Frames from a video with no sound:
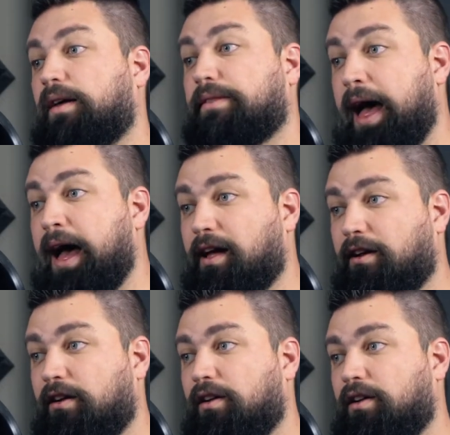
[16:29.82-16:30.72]
that,
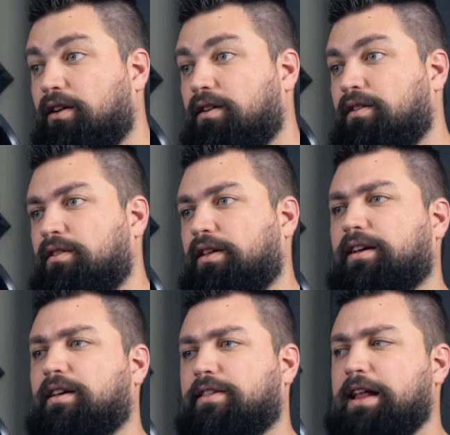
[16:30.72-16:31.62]

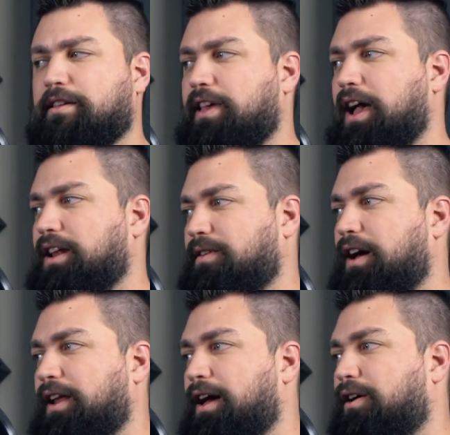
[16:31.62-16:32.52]
like, is that a sign of
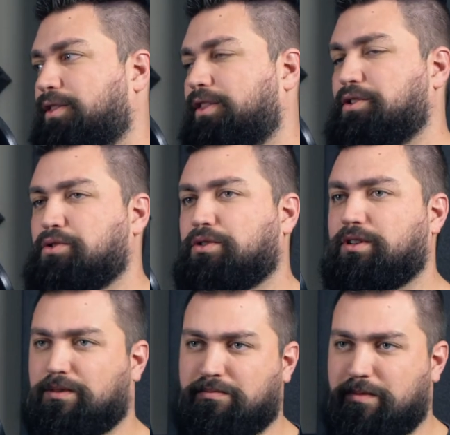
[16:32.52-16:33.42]
unhealth that you
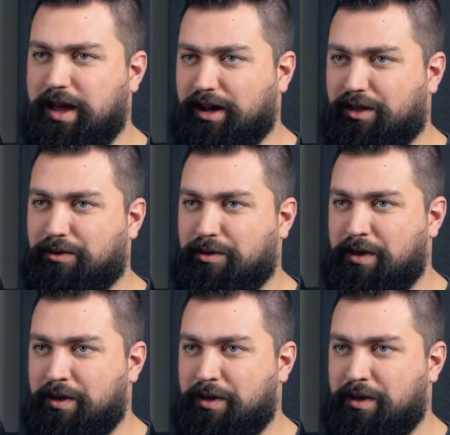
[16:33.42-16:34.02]
couldn't make it through